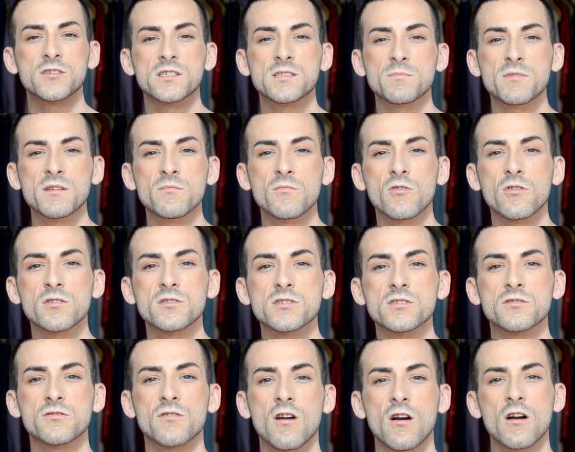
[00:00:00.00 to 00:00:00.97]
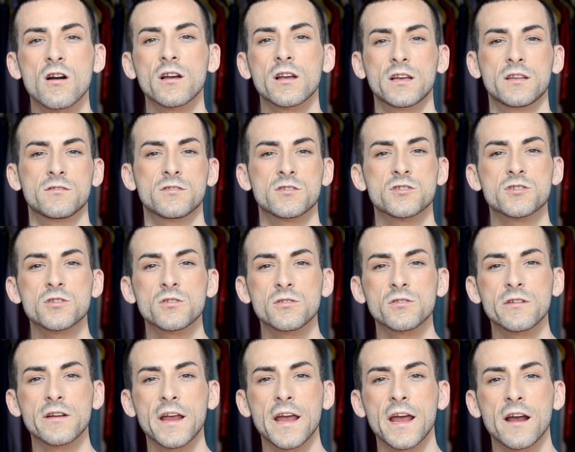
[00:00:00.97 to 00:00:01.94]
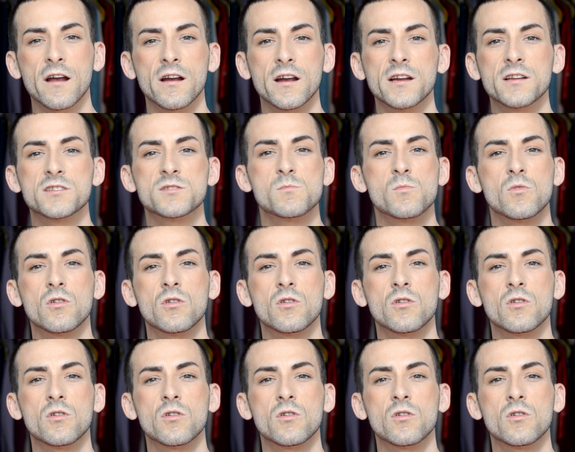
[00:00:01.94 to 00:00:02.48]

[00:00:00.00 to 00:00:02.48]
Just be more strong in the shoulder carriage,